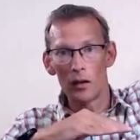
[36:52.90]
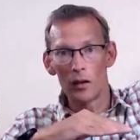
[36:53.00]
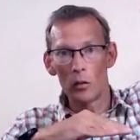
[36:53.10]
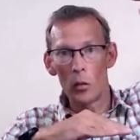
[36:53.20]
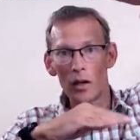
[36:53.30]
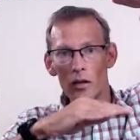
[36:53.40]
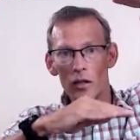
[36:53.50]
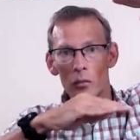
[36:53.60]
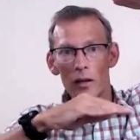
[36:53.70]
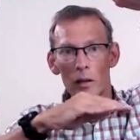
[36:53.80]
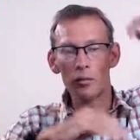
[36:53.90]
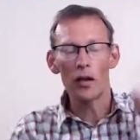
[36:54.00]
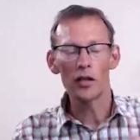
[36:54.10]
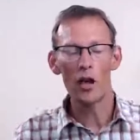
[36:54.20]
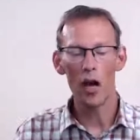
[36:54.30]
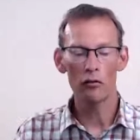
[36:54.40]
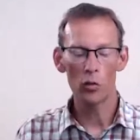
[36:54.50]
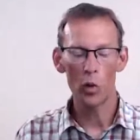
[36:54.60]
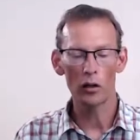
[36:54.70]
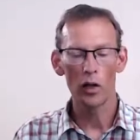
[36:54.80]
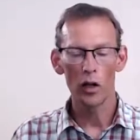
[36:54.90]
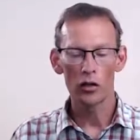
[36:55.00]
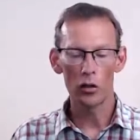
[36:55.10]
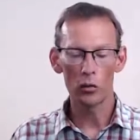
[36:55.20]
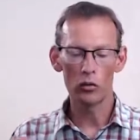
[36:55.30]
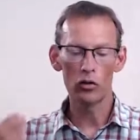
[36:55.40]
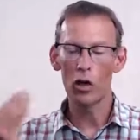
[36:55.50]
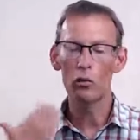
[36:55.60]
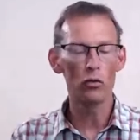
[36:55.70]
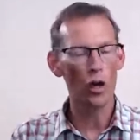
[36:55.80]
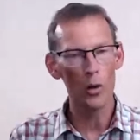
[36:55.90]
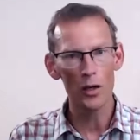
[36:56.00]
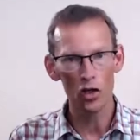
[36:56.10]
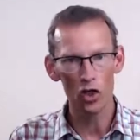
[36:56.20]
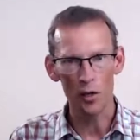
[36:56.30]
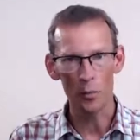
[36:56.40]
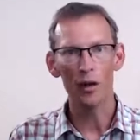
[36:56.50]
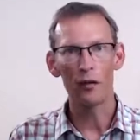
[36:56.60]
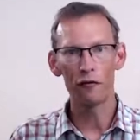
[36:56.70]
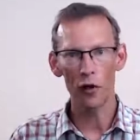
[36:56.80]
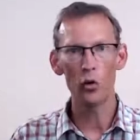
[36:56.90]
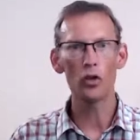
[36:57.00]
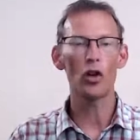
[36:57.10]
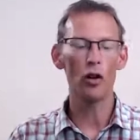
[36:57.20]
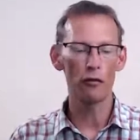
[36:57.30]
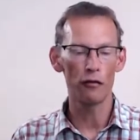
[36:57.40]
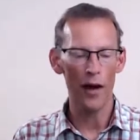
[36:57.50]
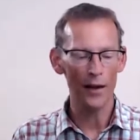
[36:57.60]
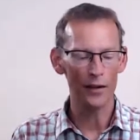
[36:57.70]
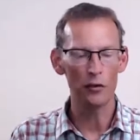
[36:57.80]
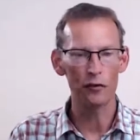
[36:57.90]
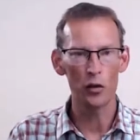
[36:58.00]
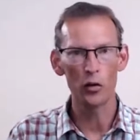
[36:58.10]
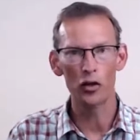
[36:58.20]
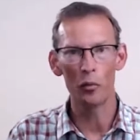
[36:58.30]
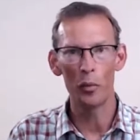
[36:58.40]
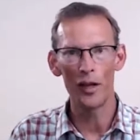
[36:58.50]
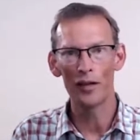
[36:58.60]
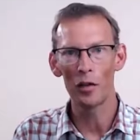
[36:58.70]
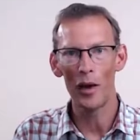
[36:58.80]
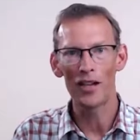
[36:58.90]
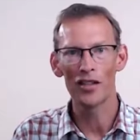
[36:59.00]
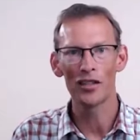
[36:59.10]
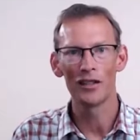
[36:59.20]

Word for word: we hmm. can still make the price higher as well so don't go in cheap focus on value, focus on being the best.